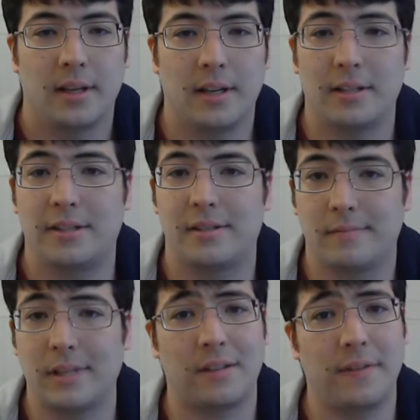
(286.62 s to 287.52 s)

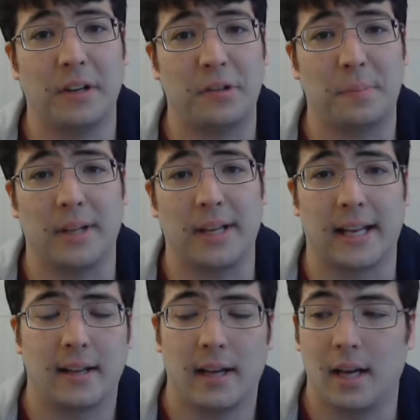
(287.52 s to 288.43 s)
it's very
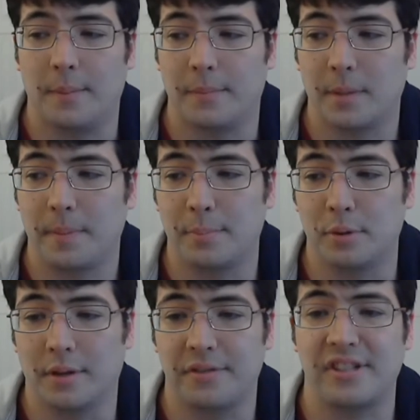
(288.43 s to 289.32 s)
splitting the
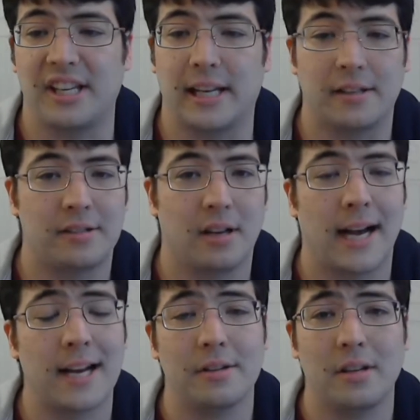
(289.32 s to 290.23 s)
people who have seen it. So
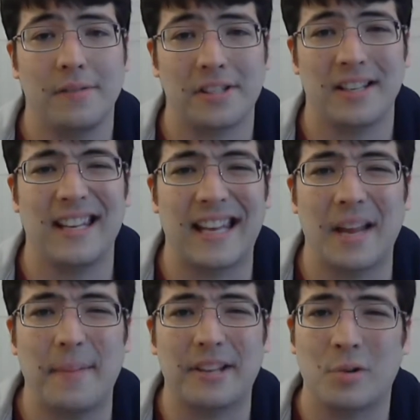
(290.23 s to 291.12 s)
I don't know if it's going to
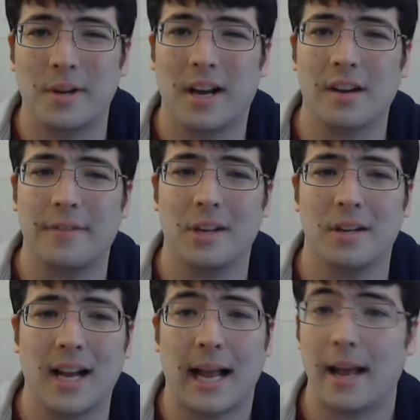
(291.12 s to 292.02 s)
get best choreography
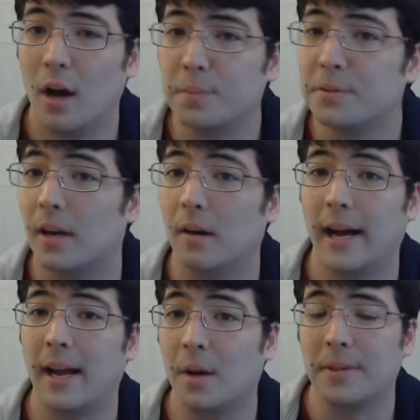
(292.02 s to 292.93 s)
or not. I hope so.
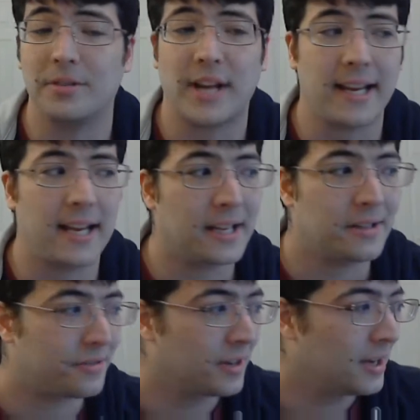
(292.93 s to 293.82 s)
I hope that Jackie
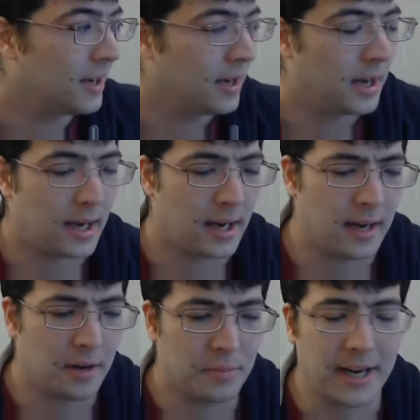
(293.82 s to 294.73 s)
gets
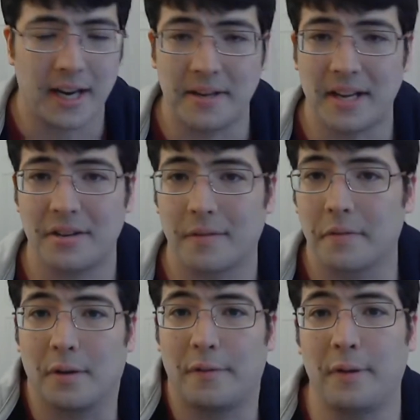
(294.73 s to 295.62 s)
recognition
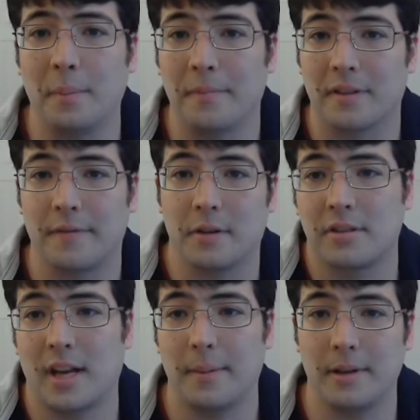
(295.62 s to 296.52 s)
for a film for the
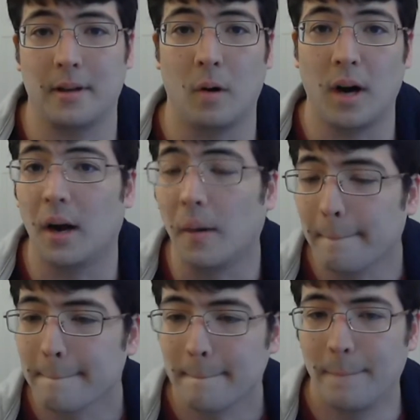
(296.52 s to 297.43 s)
first time in a
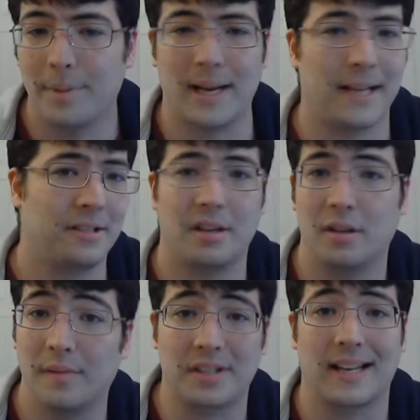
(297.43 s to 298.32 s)
while, but I just
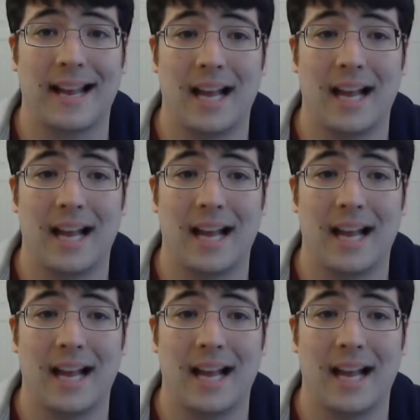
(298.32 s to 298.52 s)
don't know if it's going to